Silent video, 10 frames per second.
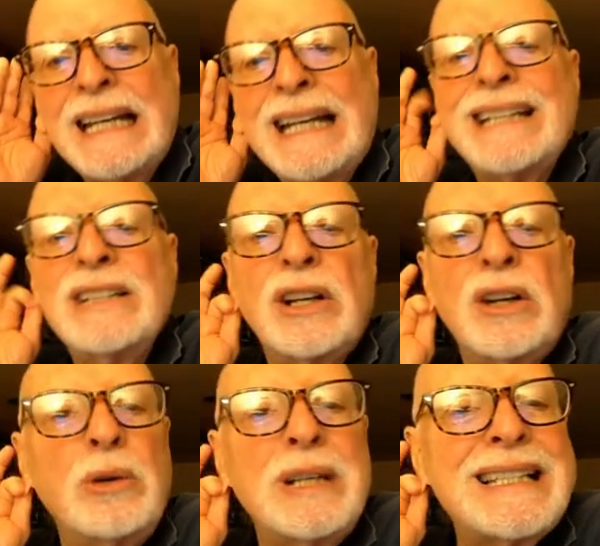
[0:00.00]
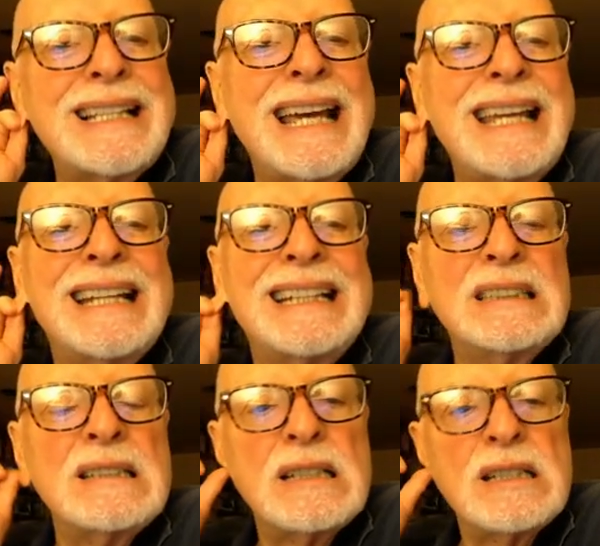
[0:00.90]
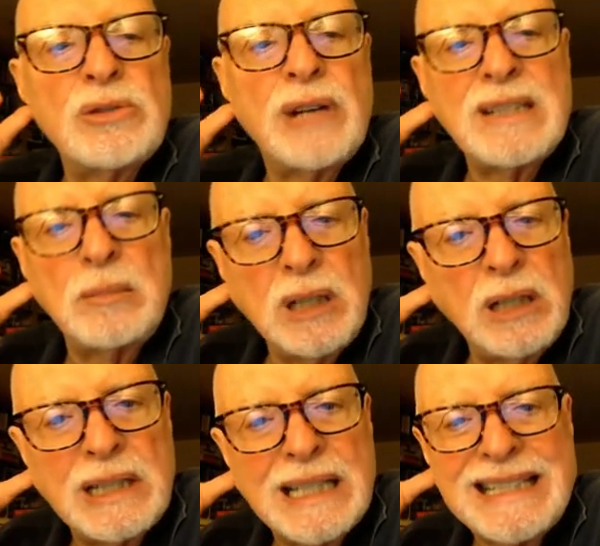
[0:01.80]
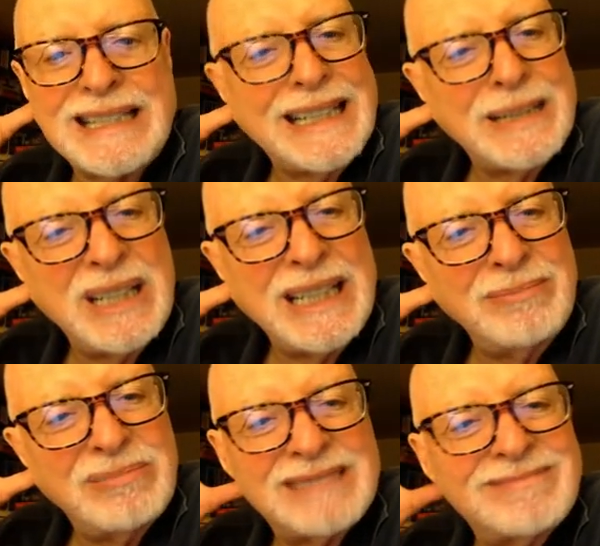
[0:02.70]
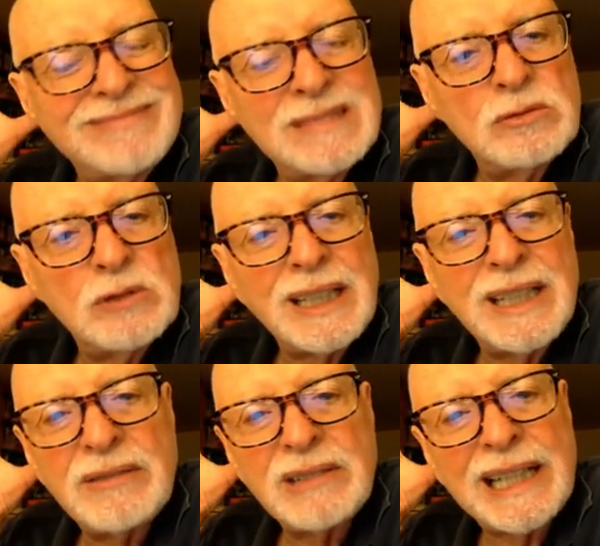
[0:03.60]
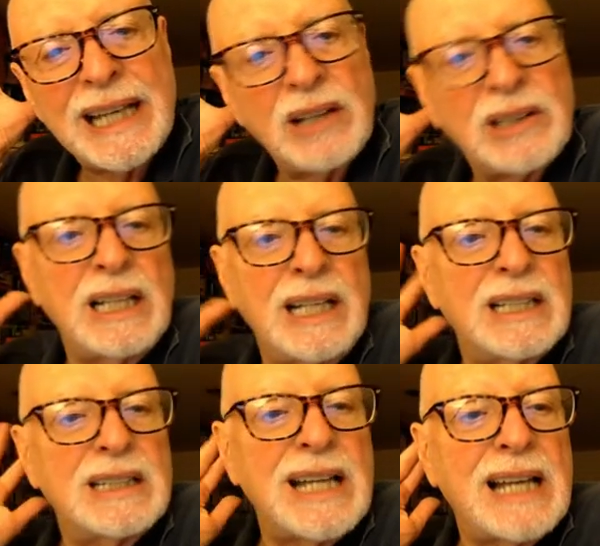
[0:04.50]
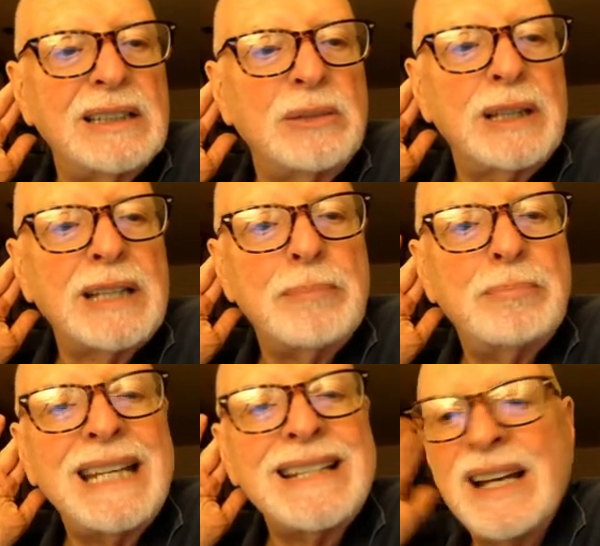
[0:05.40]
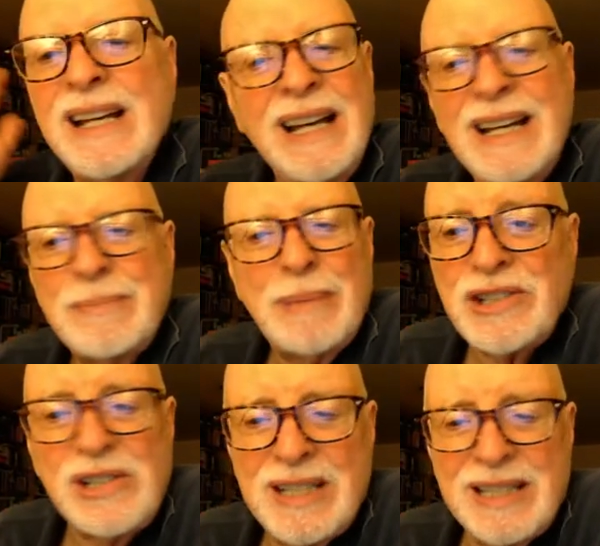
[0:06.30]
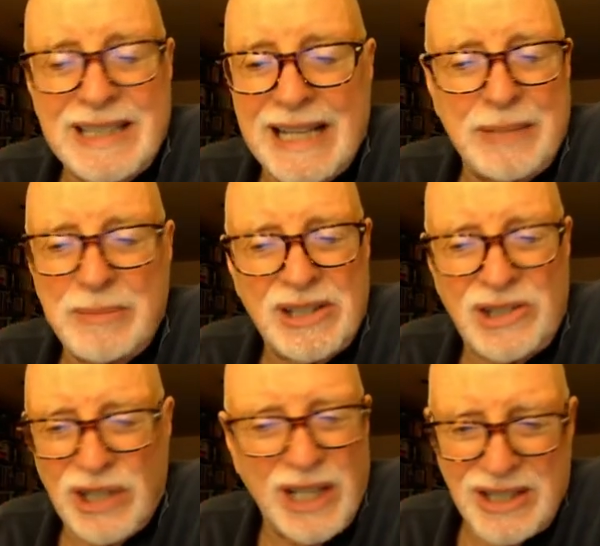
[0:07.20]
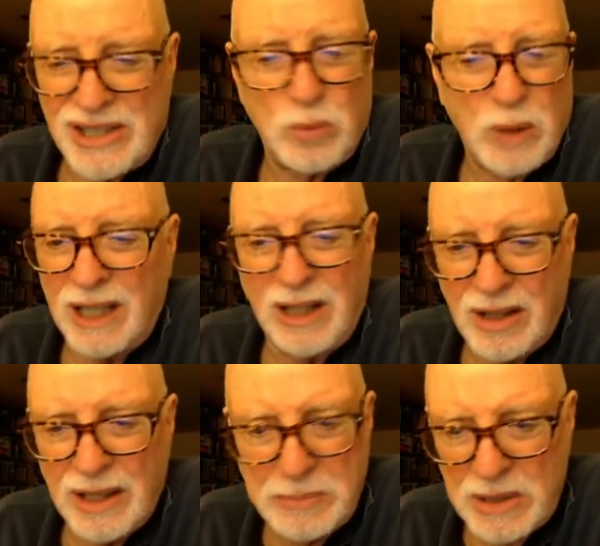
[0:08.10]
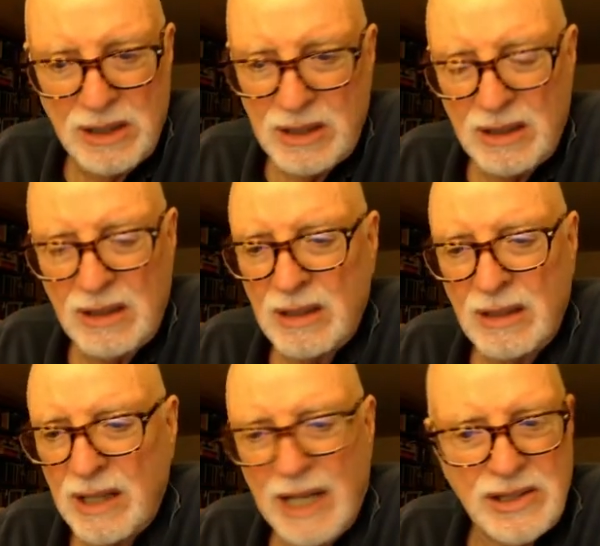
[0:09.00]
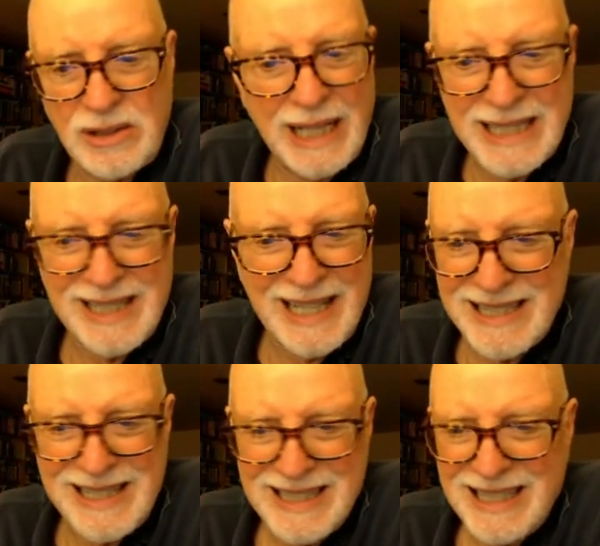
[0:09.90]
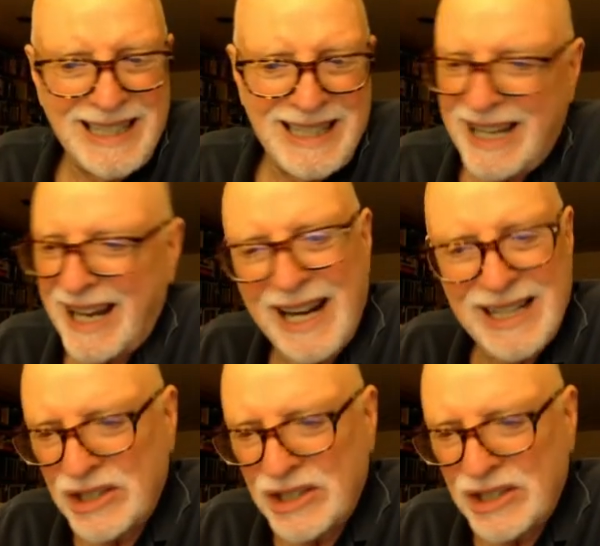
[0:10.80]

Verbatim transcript: and you can always say that it strikes a blow against the enemy, but one can never calculate exactly what that means, especially since the enemy is just as well armed as the United States and